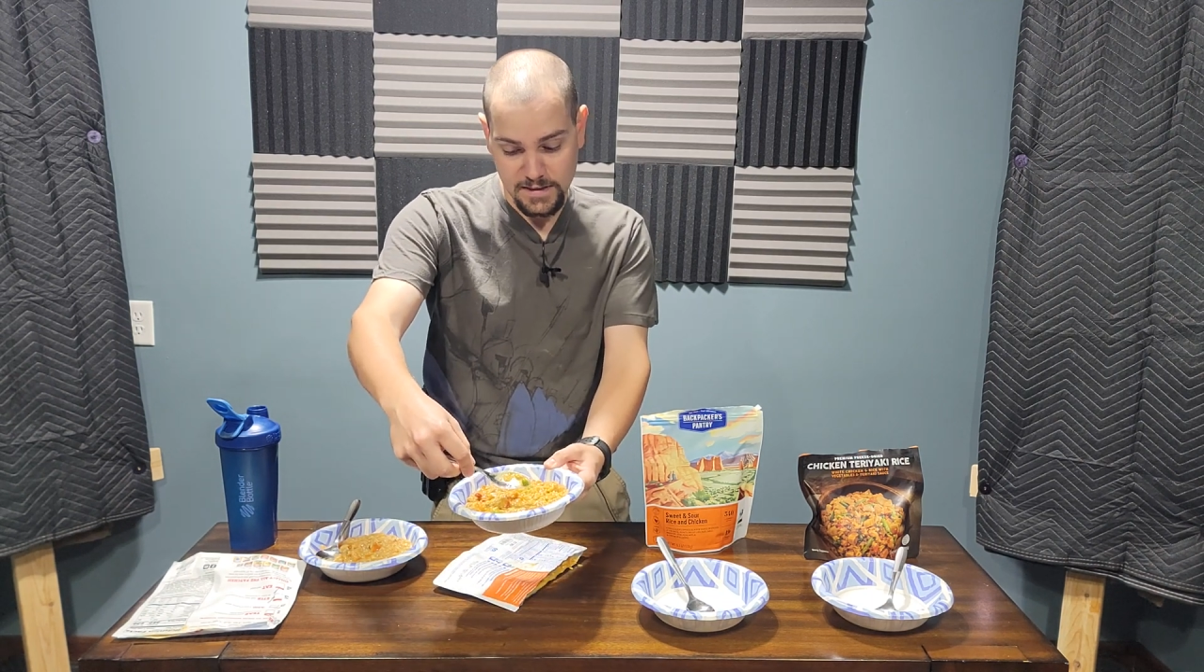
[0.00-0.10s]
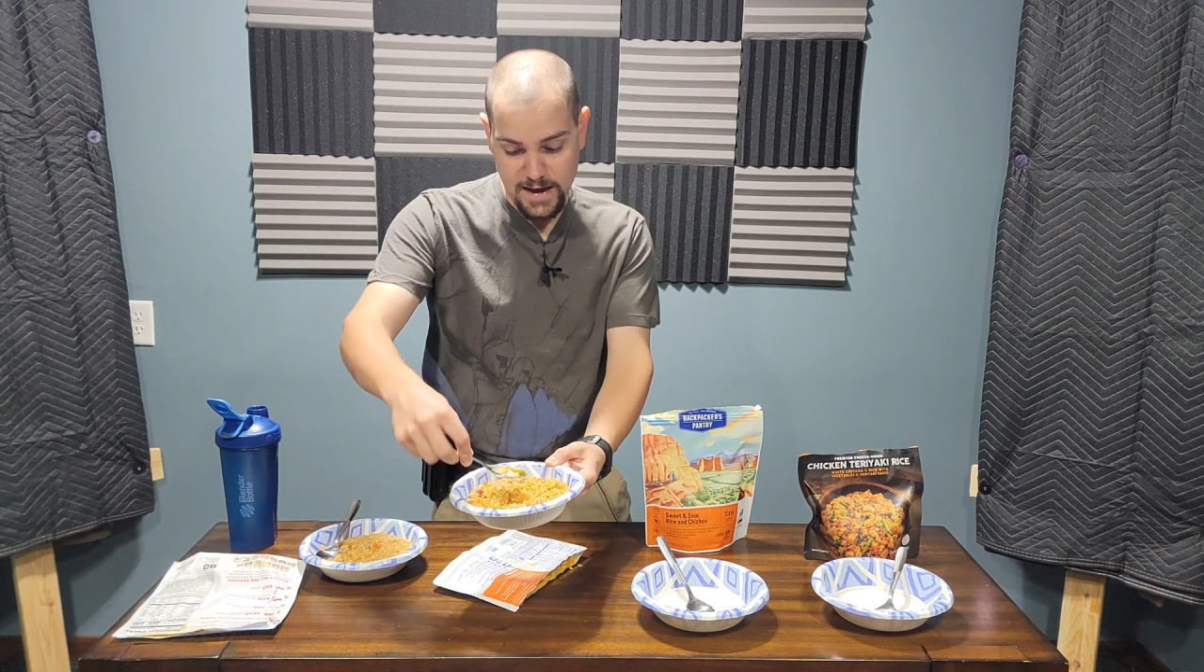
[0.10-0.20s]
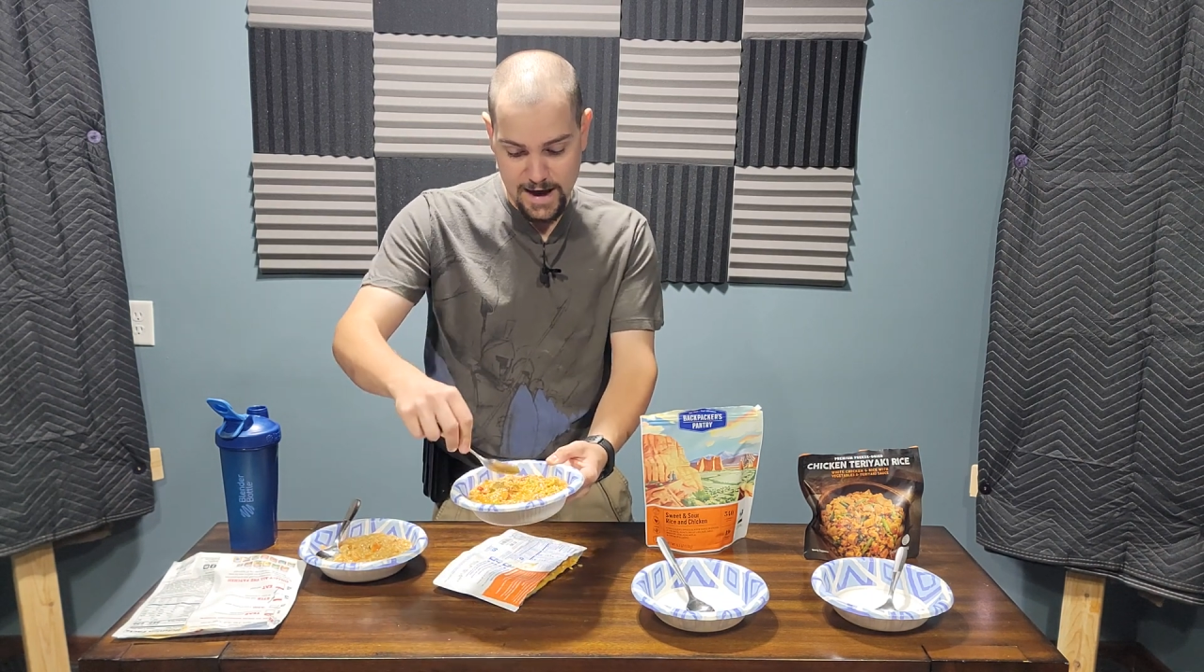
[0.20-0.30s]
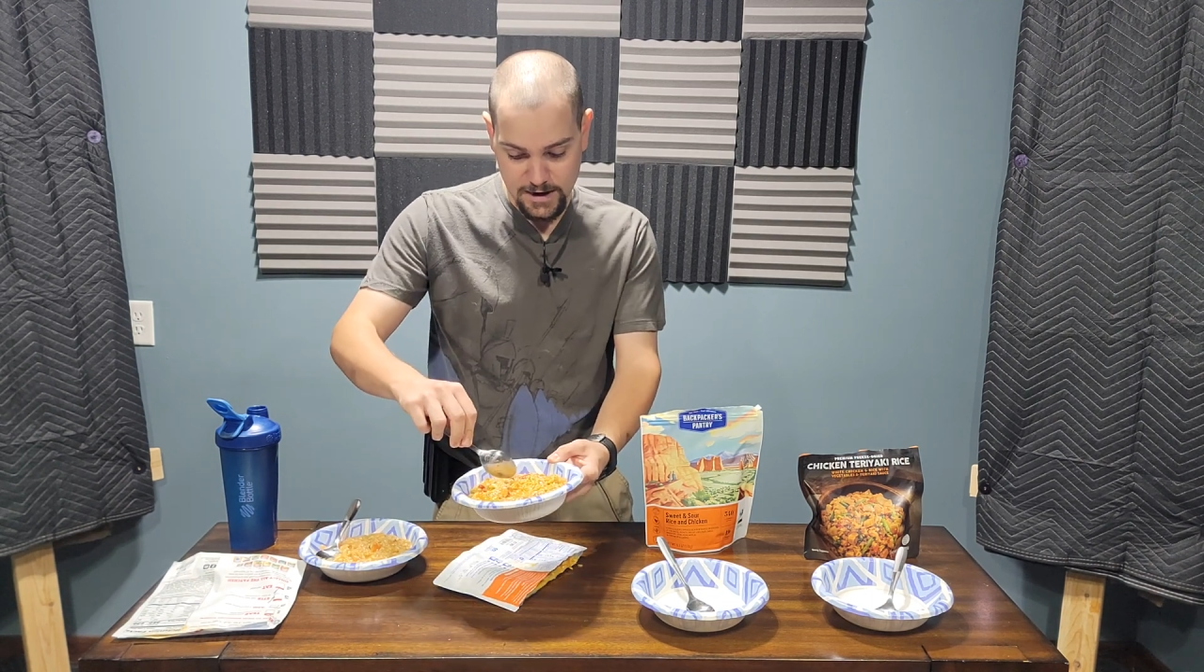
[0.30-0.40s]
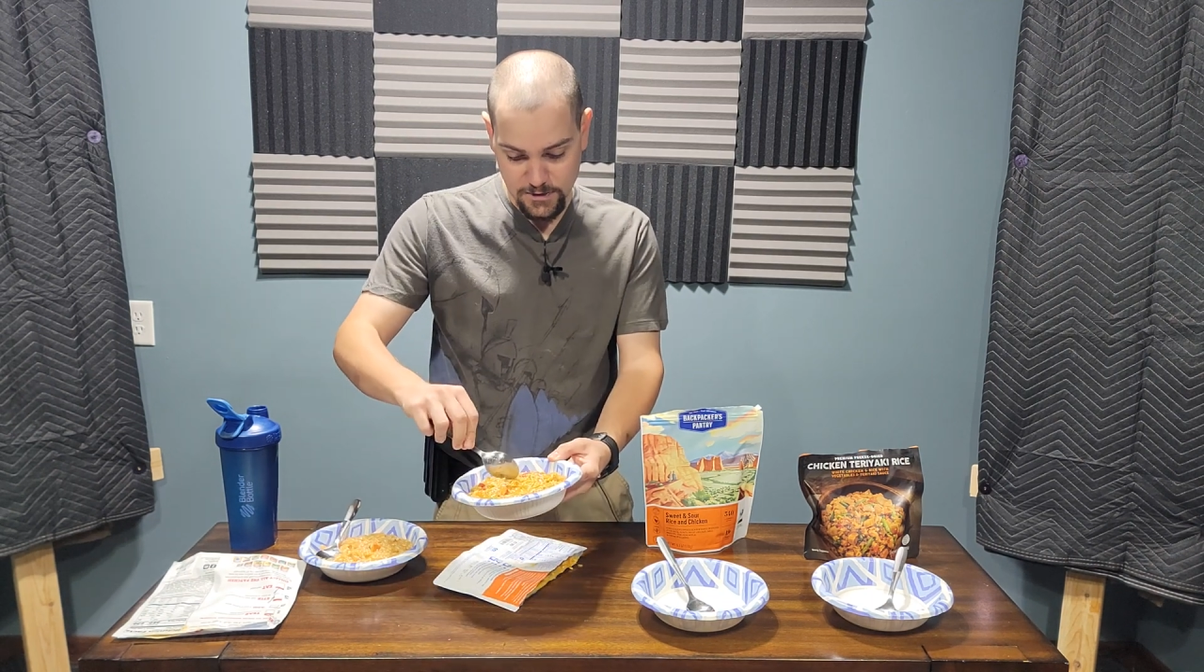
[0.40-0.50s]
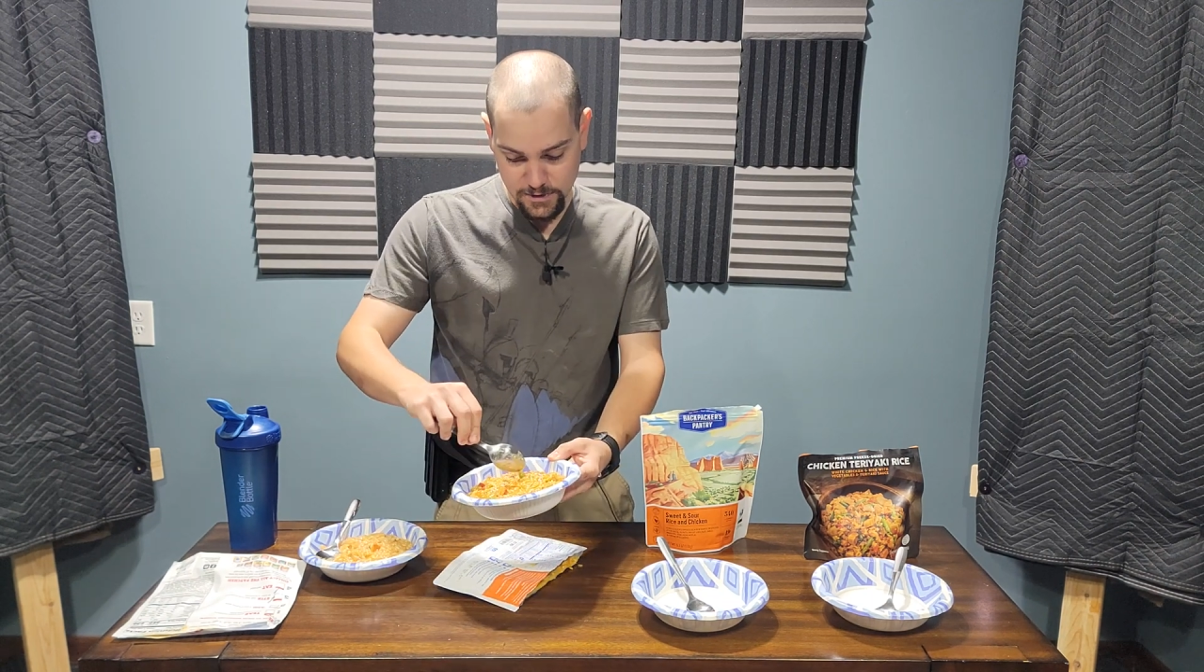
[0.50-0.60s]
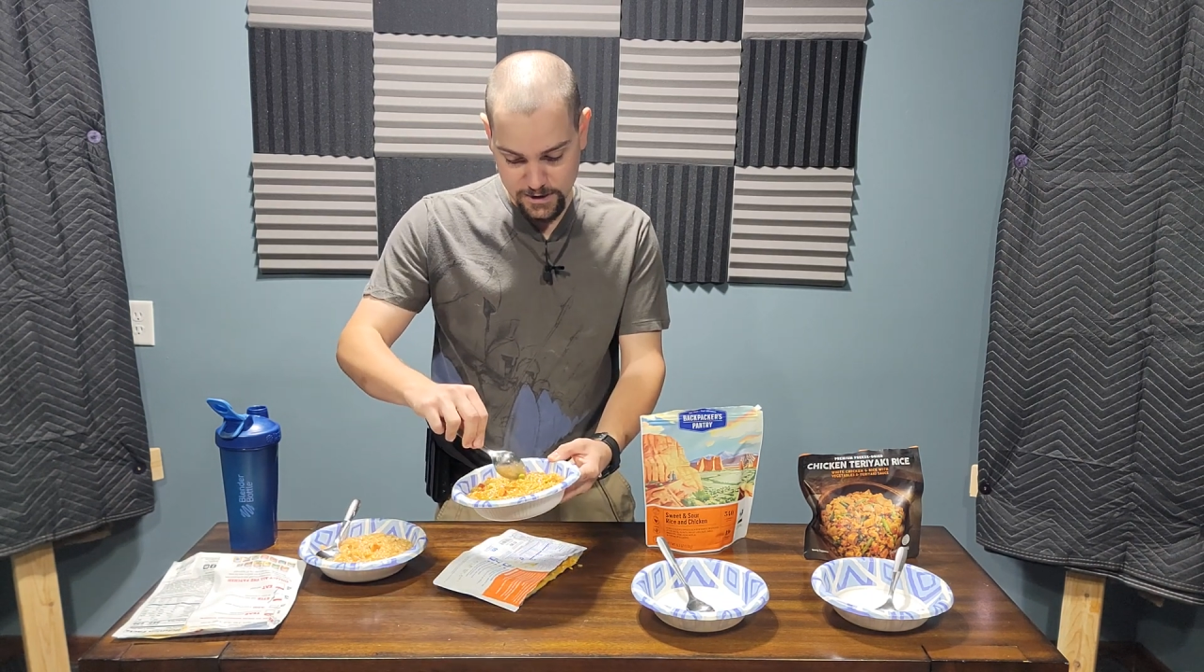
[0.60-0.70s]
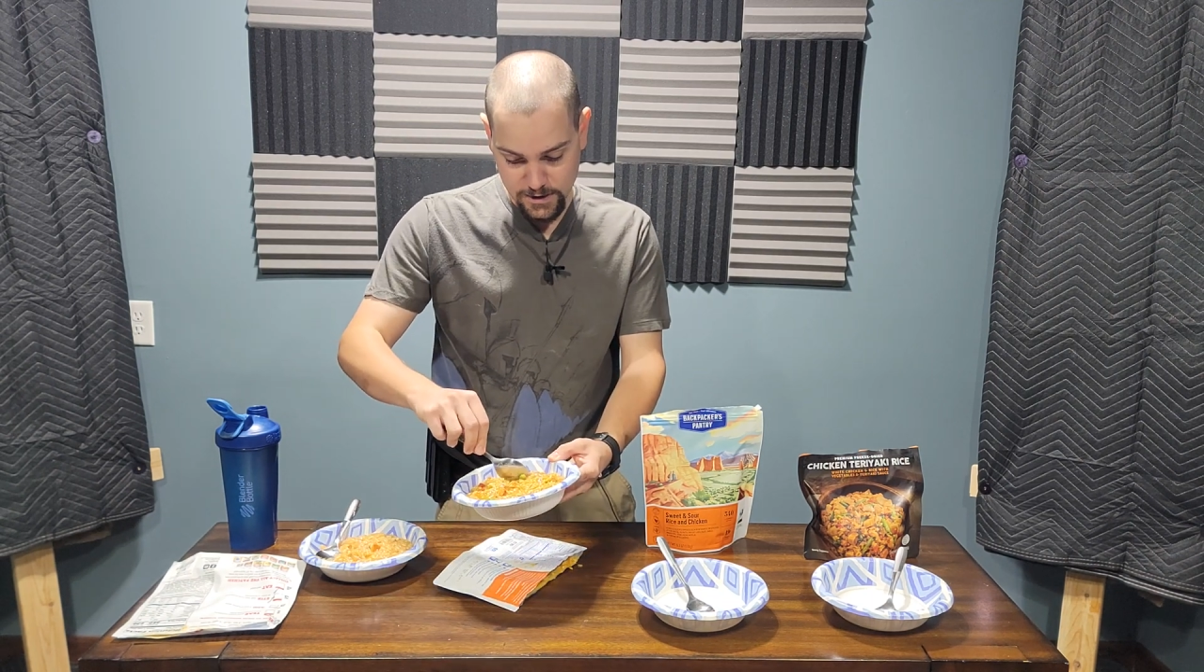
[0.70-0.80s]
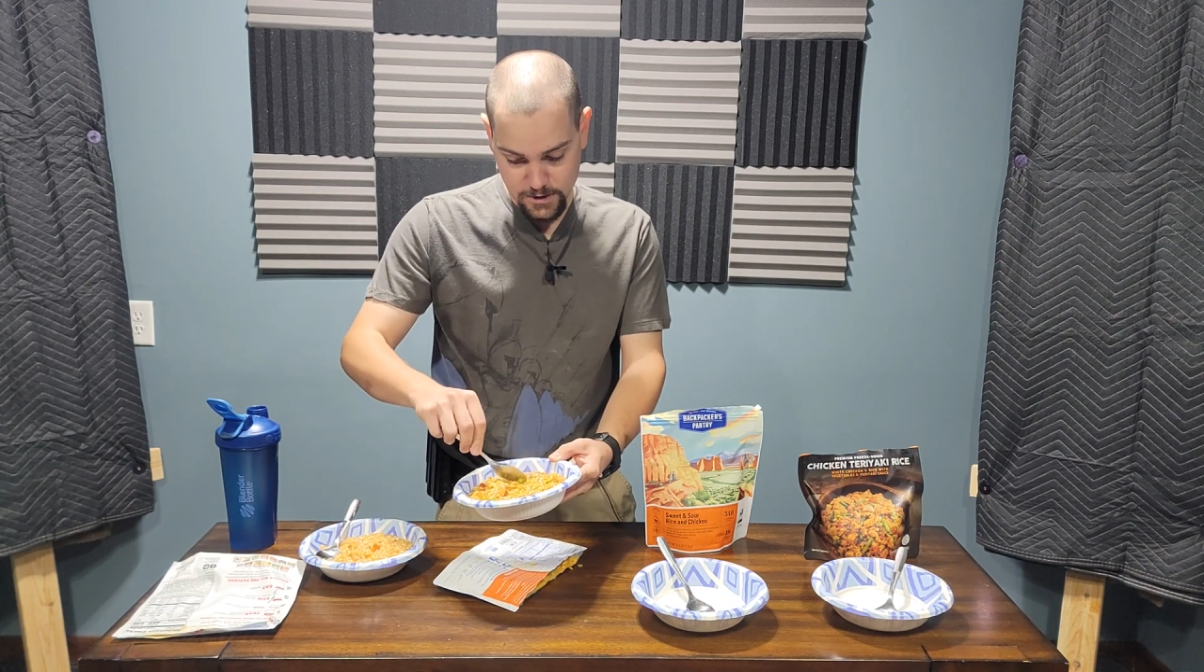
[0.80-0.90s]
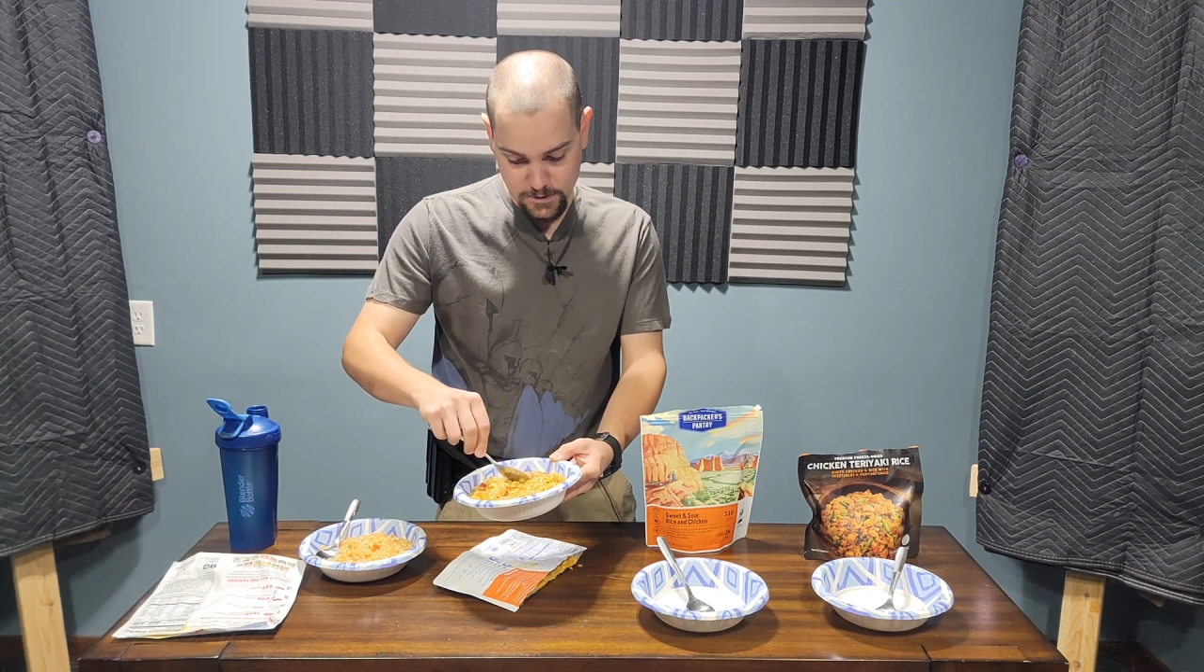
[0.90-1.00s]
that in
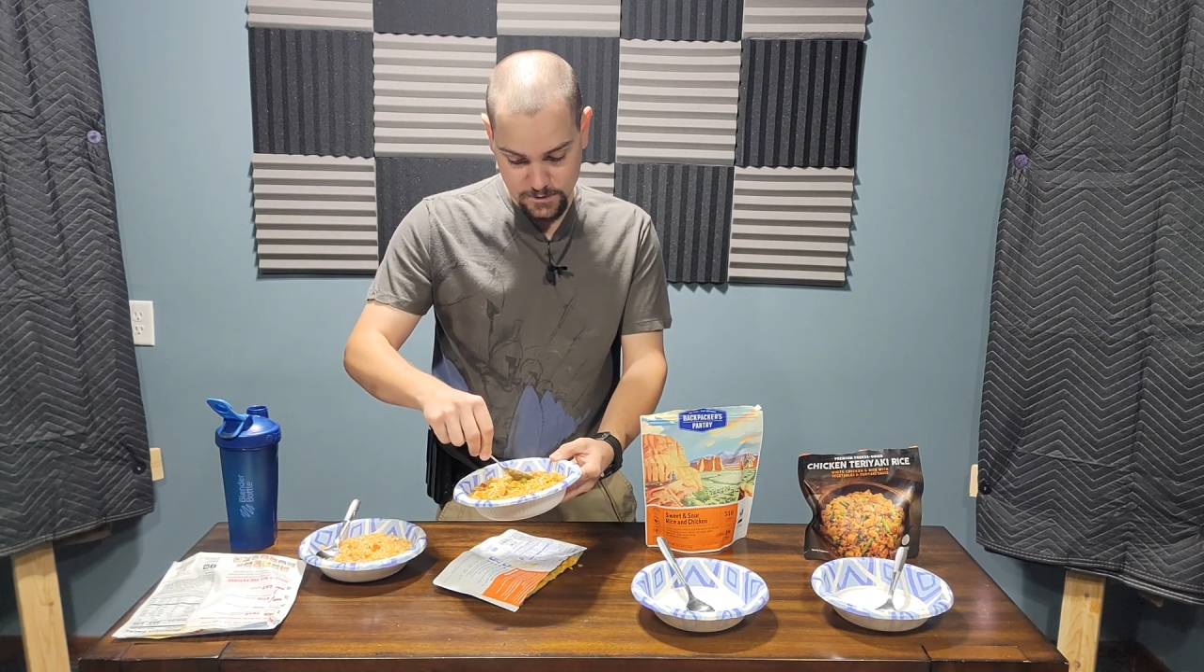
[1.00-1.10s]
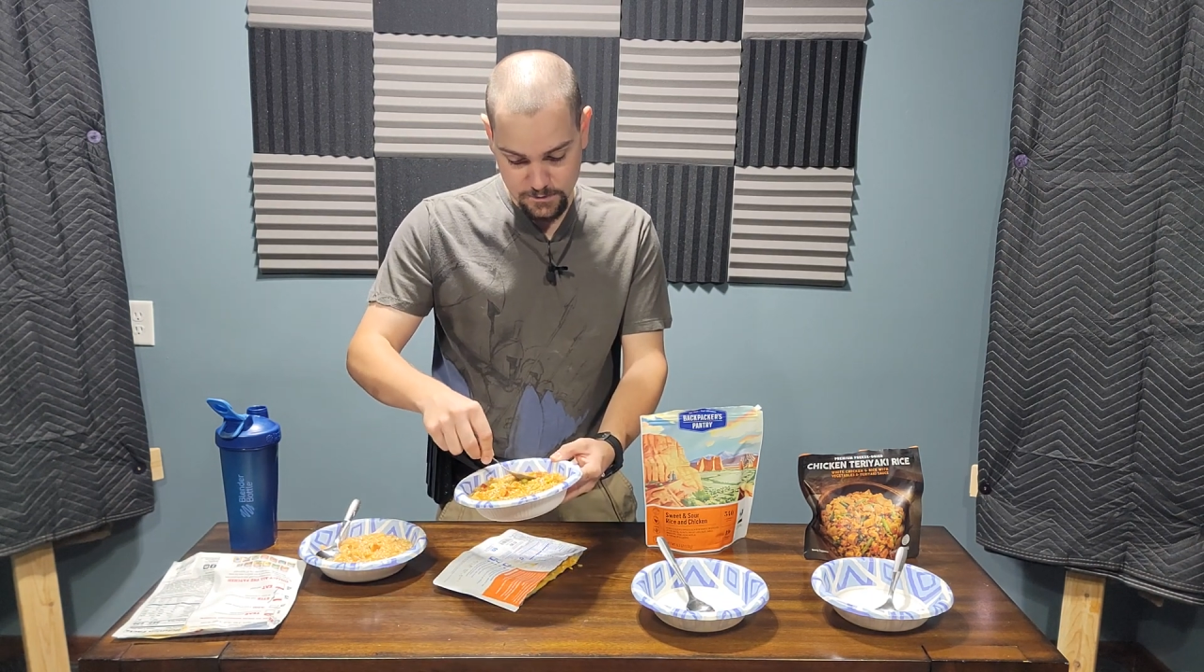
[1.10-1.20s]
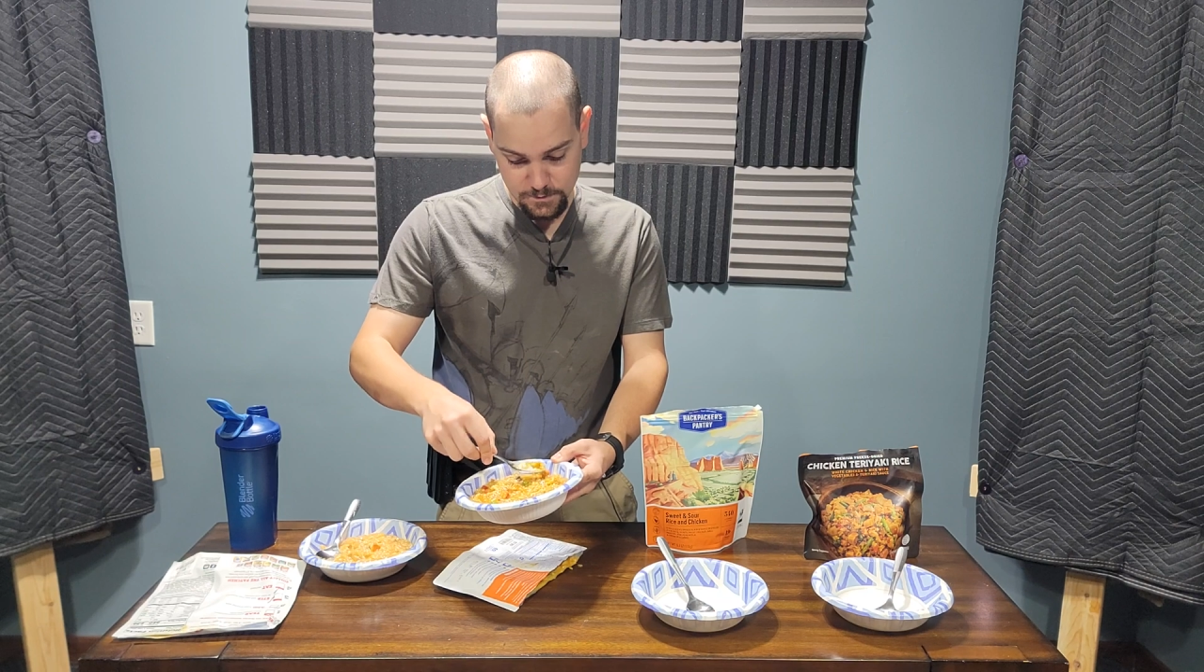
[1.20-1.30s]
there.